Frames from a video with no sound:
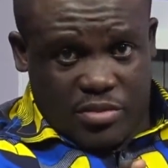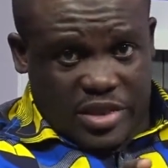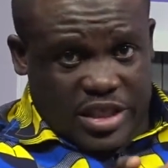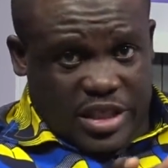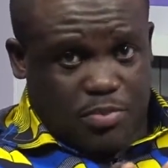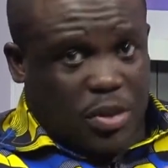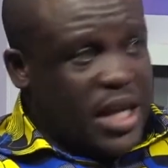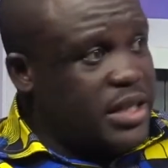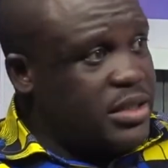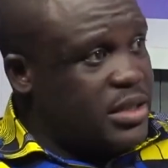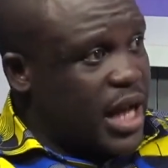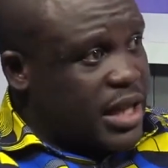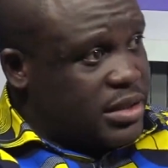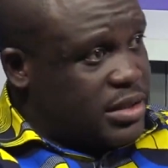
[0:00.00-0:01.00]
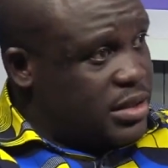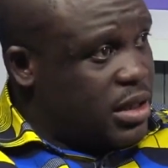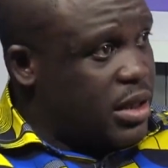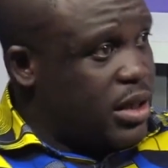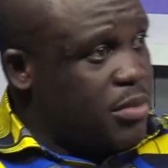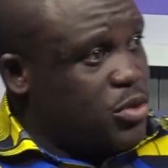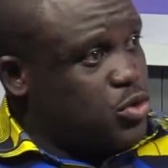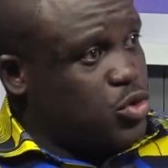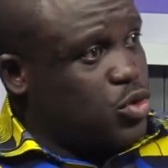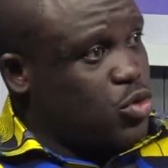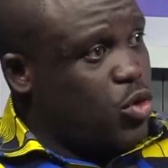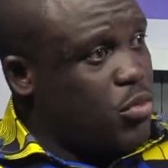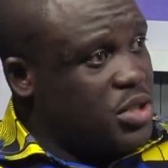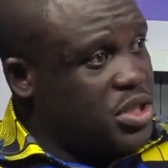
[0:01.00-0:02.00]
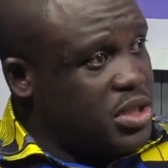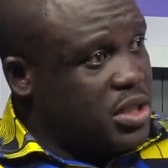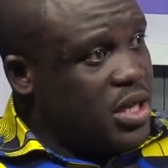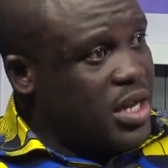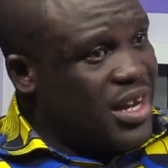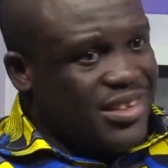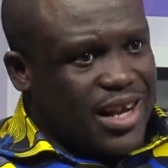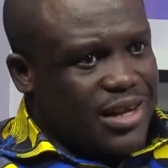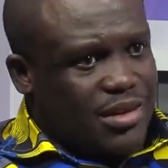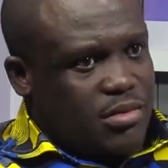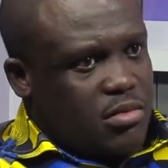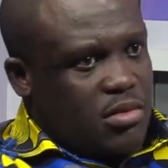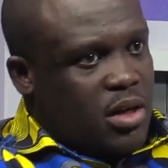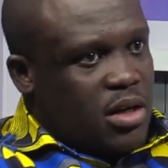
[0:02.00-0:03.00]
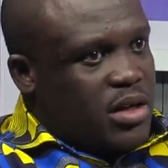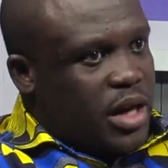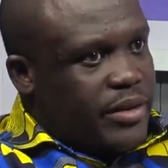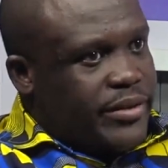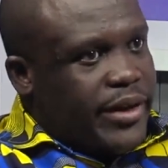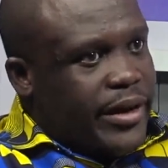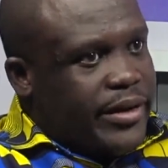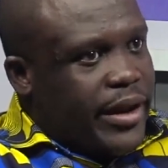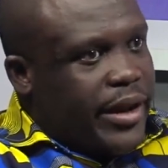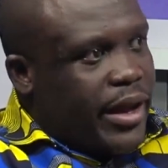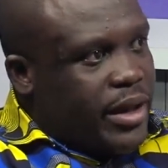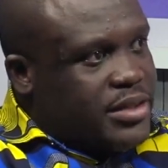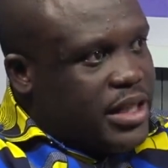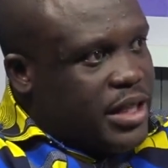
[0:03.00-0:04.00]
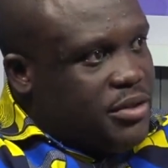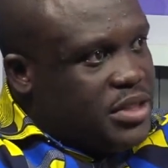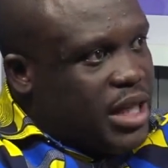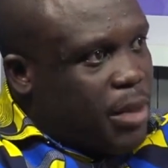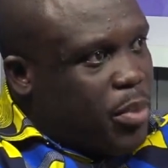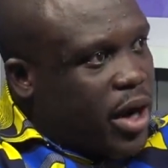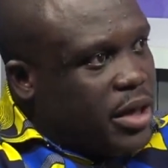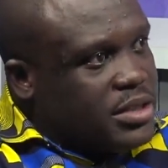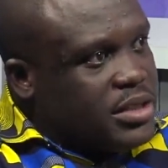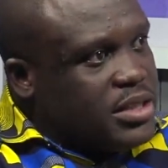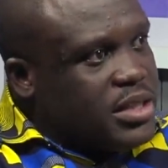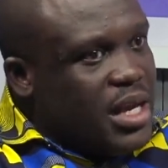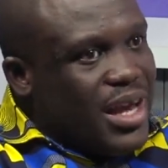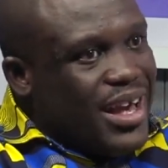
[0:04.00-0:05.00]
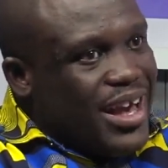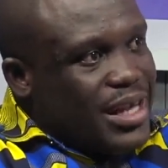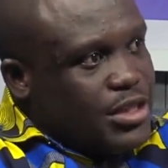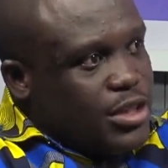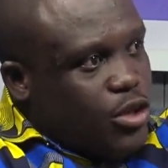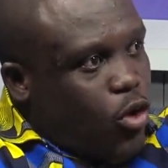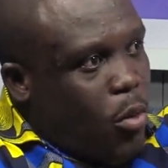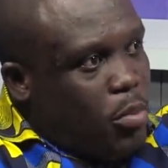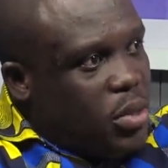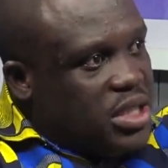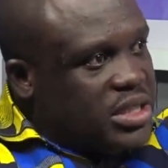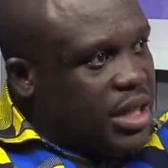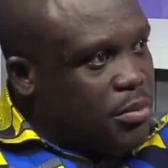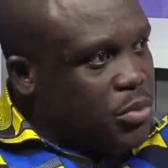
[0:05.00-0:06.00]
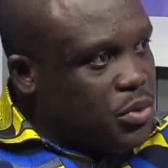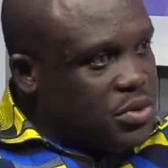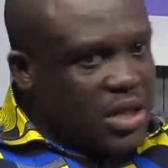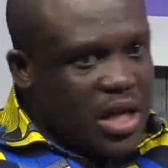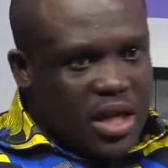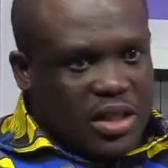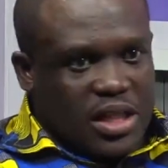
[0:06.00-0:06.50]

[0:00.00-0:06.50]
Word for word: displayed at the Emil Short Commission that The, the, the security apparatus is in complete shambles.